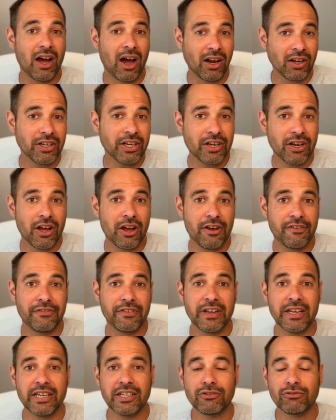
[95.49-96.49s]
ulnar
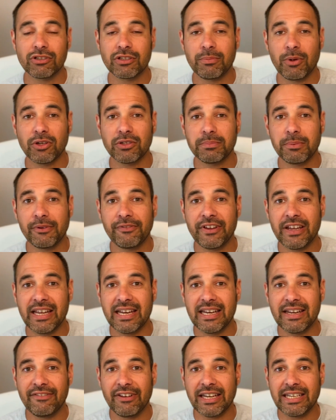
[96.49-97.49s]
nerve is responsible for
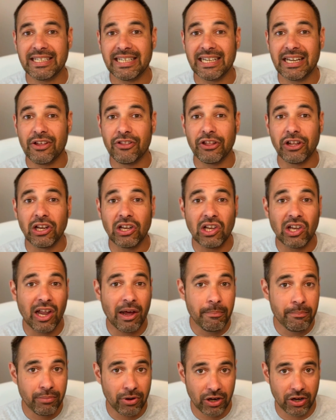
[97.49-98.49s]
innervating the
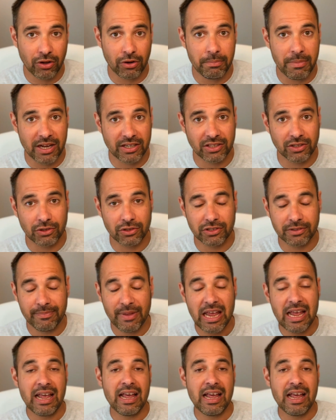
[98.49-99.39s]
lumbrical muscles.